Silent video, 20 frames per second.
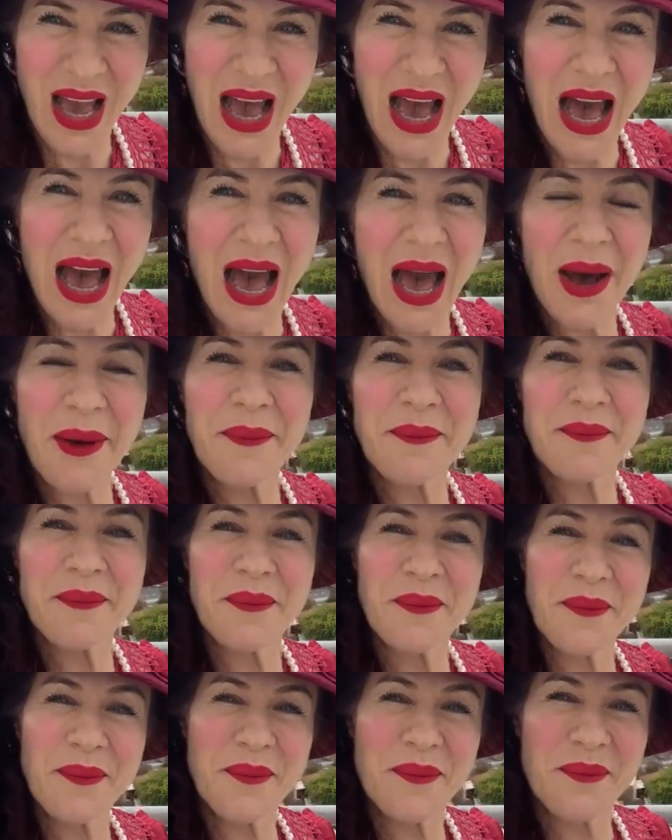I
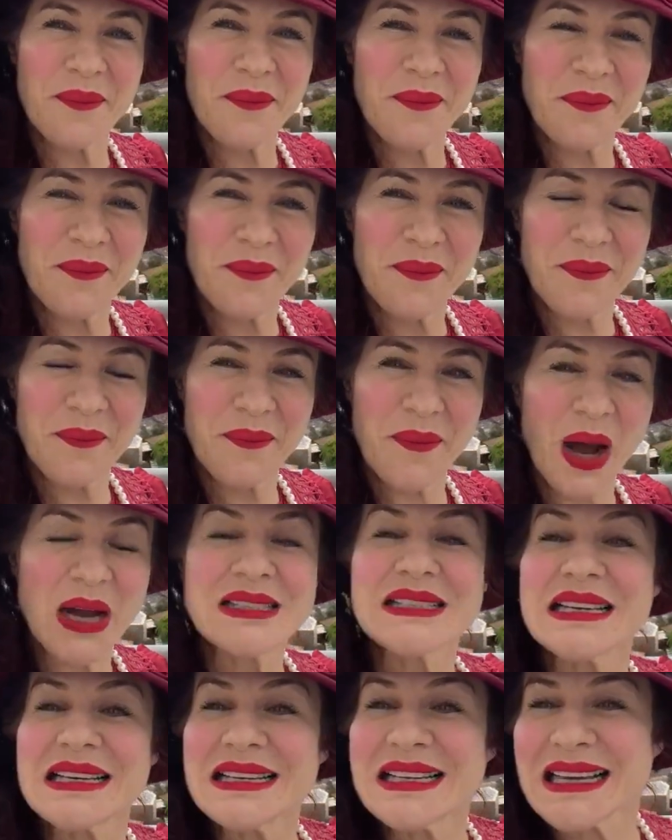
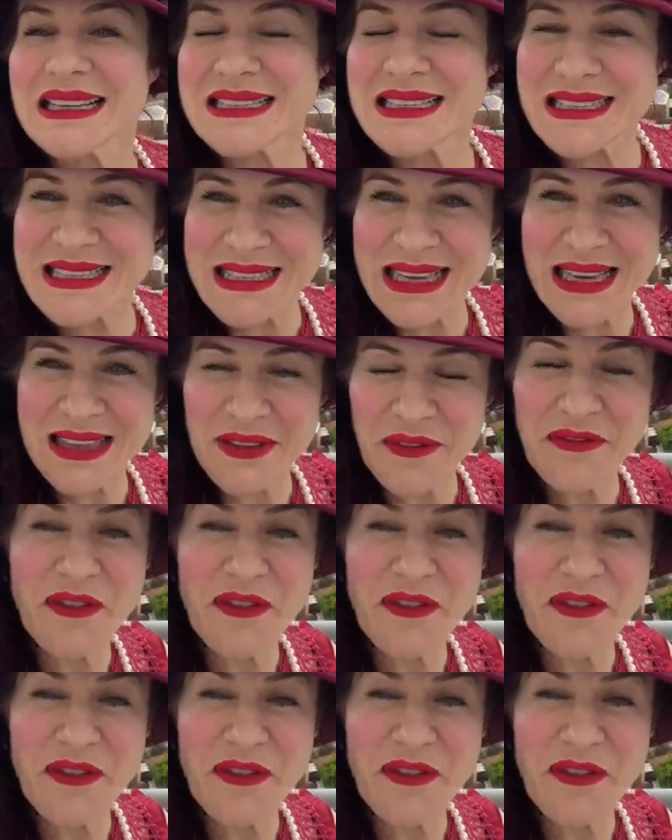didn't get to see the